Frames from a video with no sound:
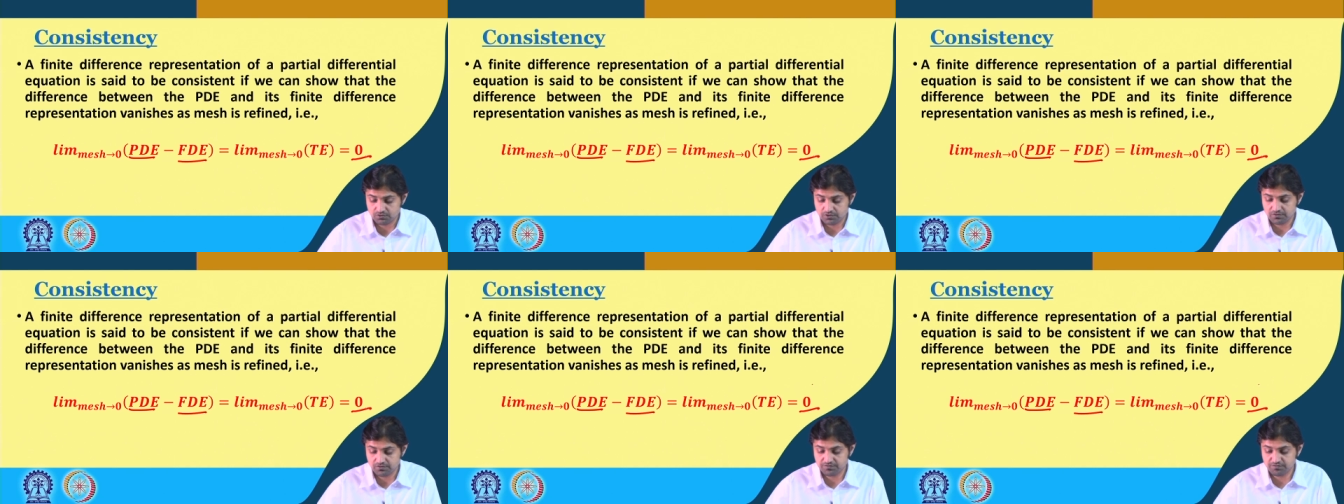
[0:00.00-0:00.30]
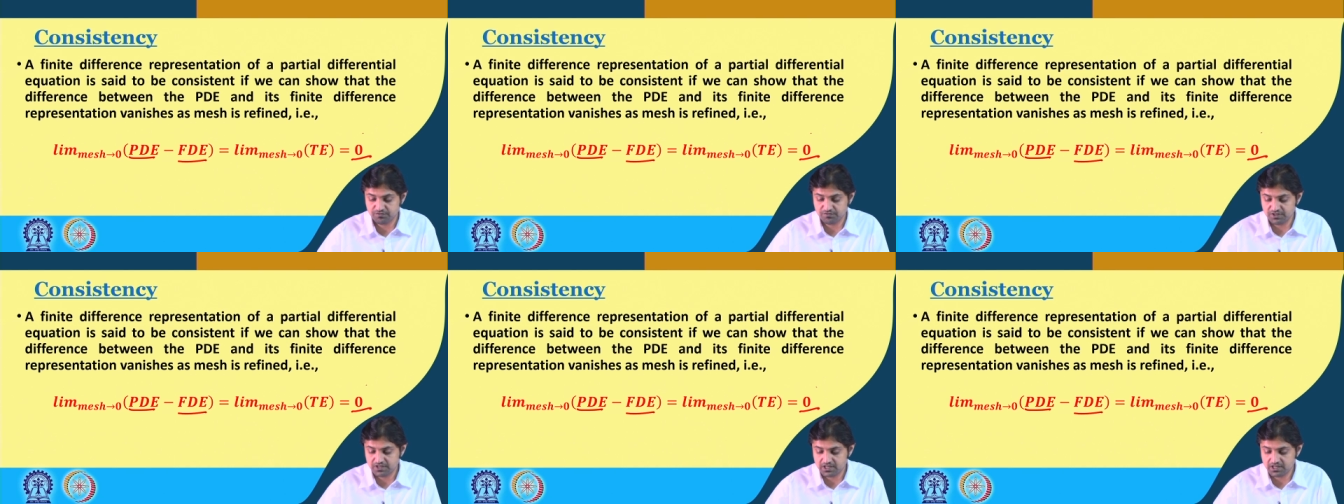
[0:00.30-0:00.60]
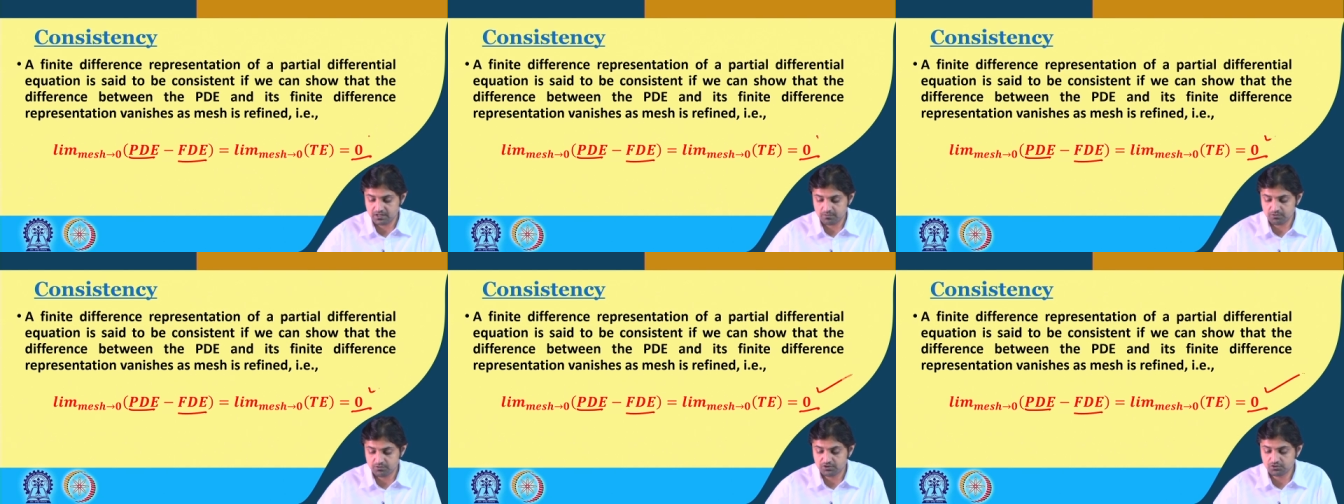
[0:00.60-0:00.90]
If we are
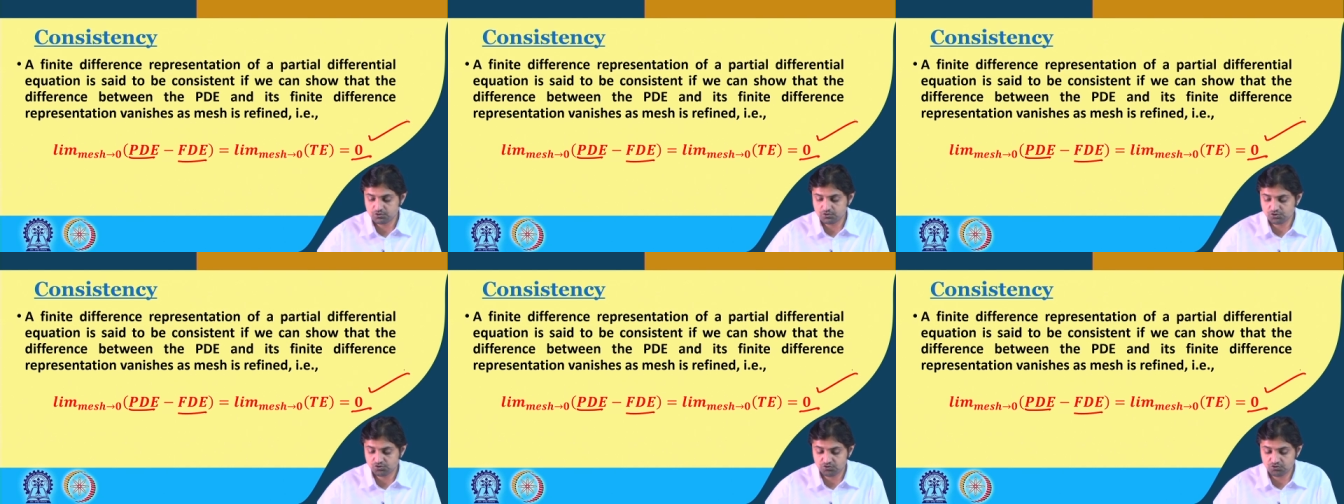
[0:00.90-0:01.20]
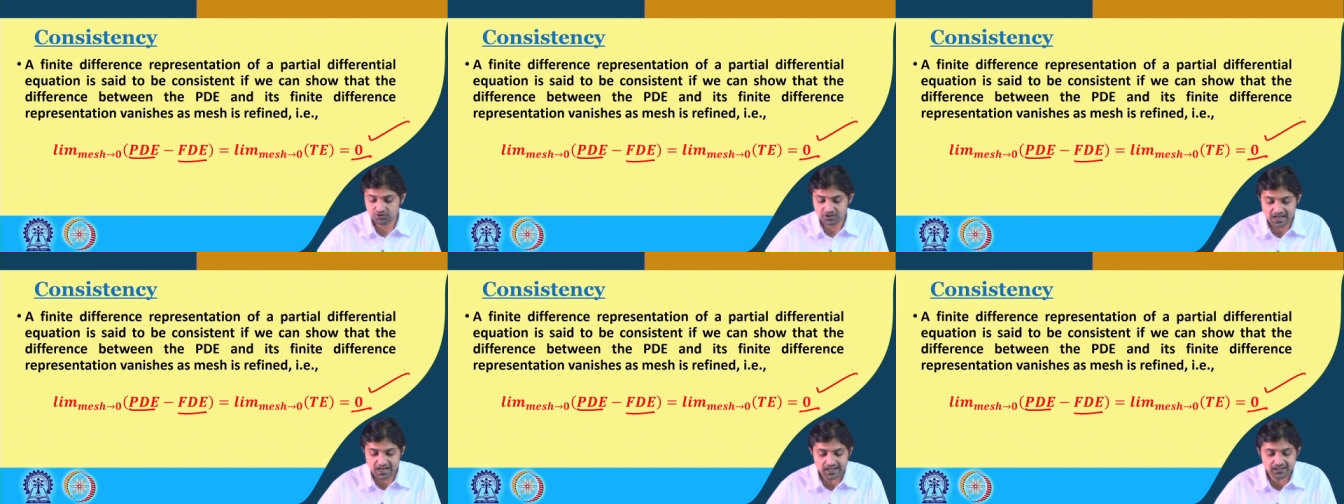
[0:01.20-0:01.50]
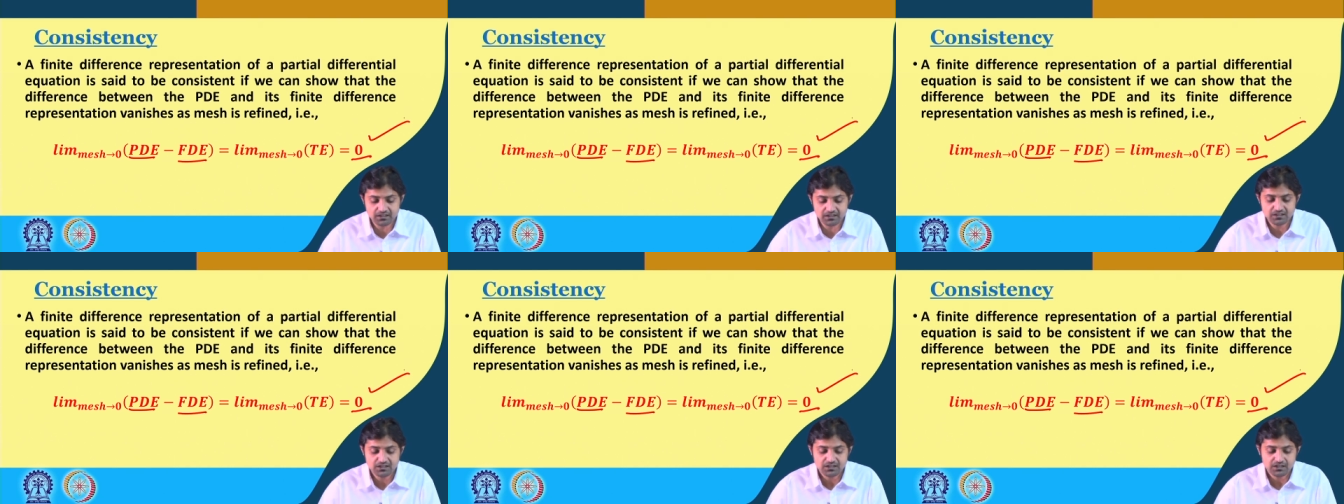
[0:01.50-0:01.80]
able to show
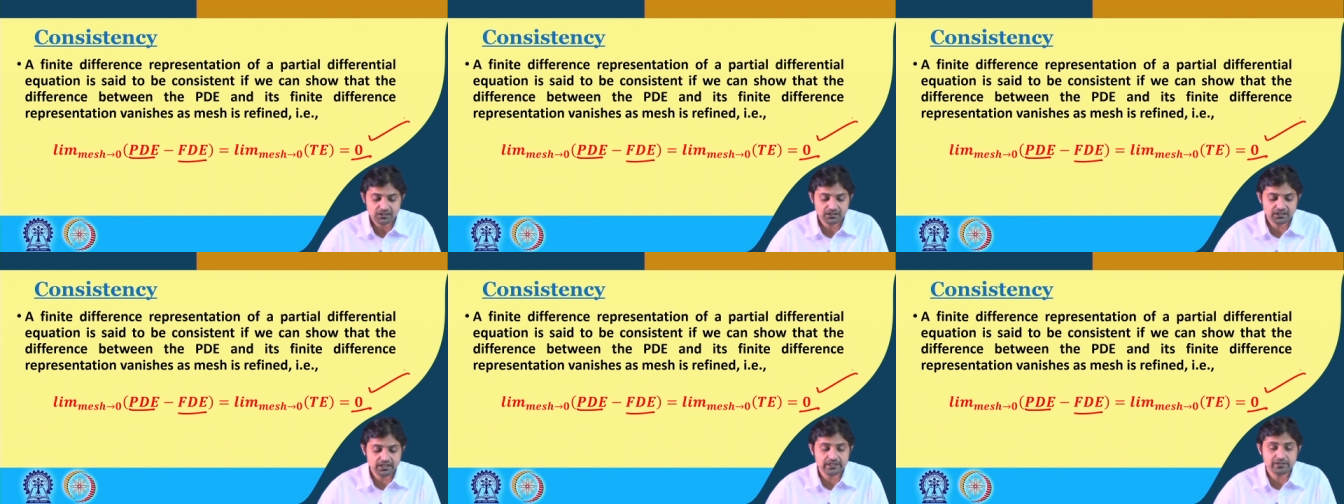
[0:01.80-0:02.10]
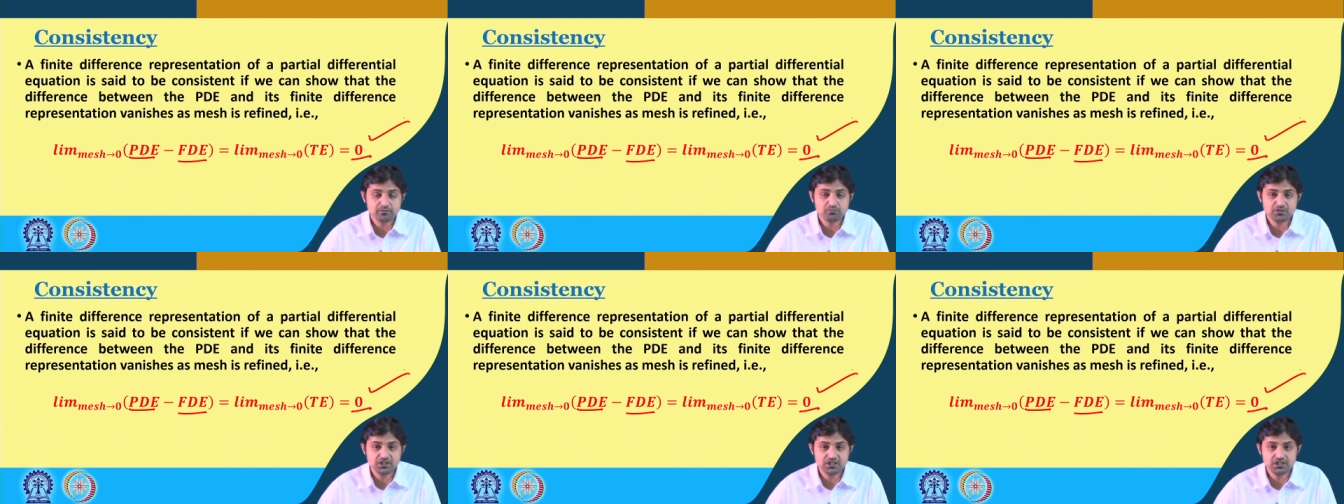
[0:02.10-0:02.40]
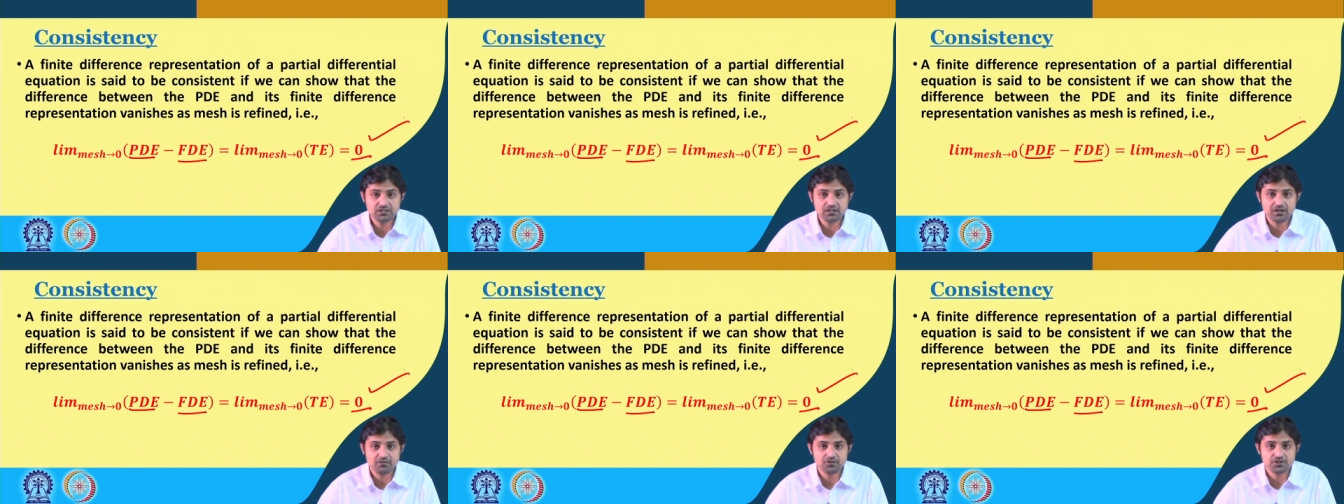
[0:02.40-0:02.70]
that that
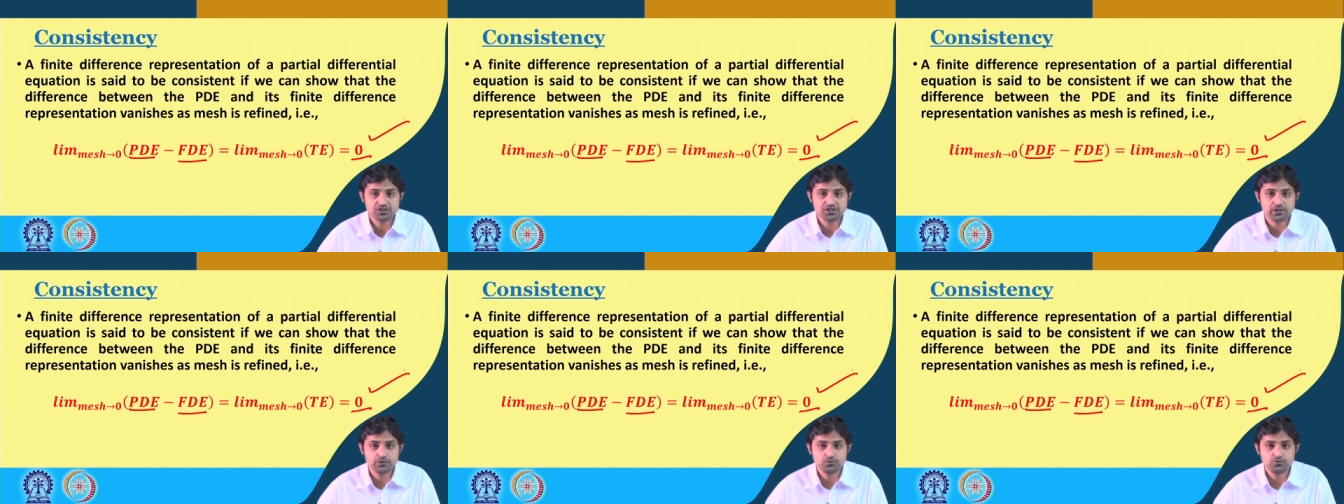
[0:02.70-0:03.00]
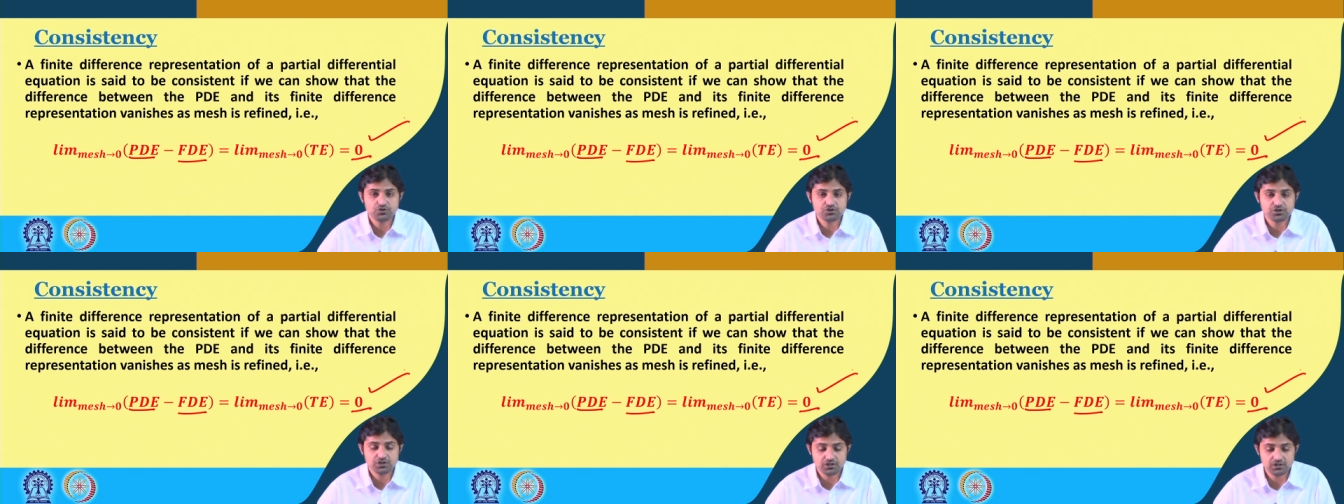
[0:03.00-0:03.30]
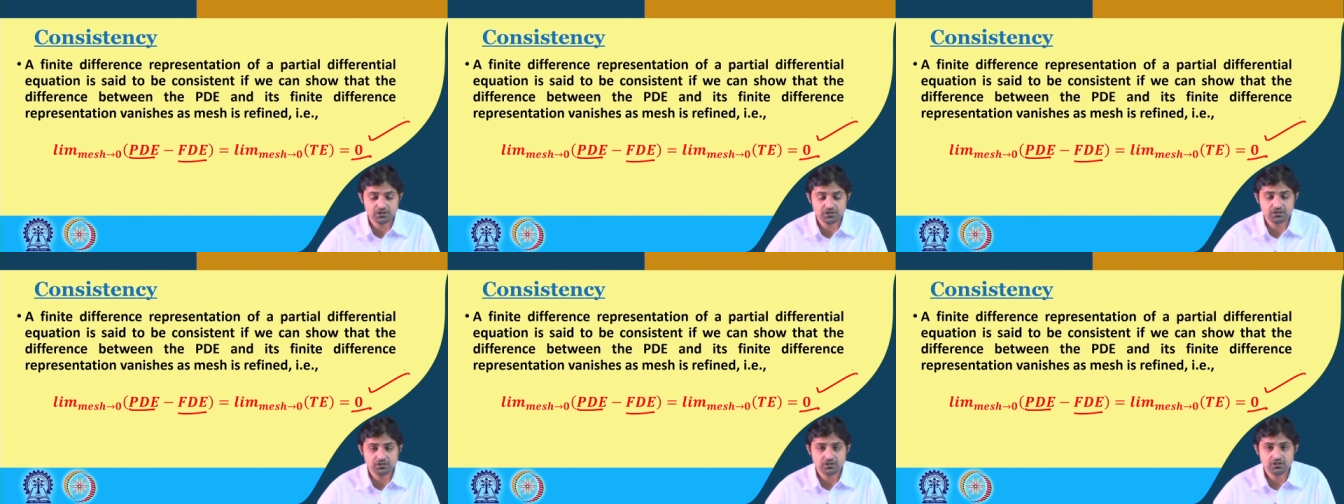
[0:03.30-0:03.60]
means our
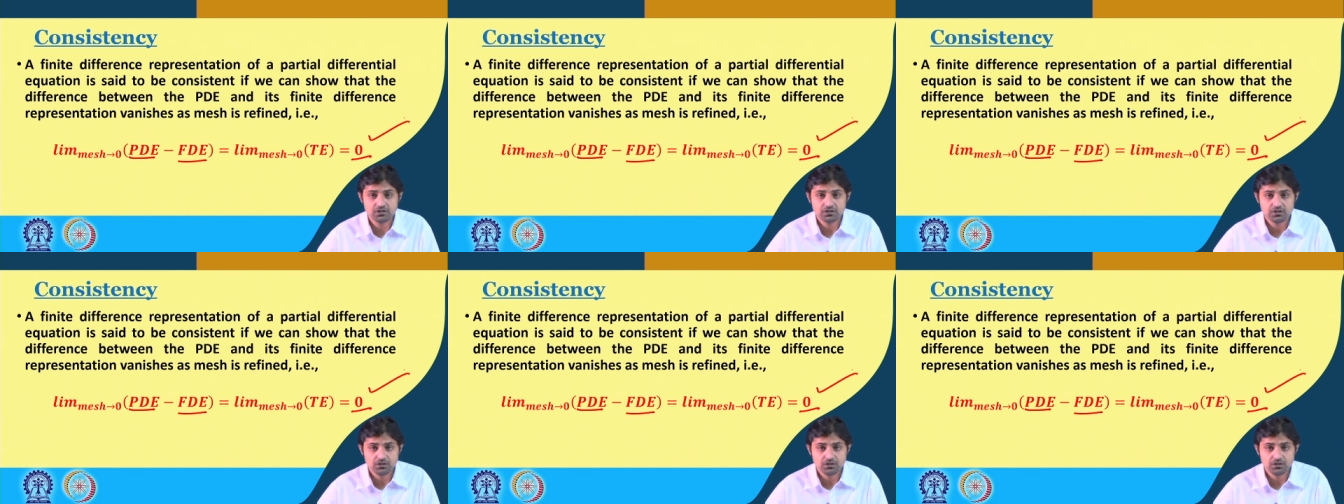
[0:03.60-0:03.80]
solution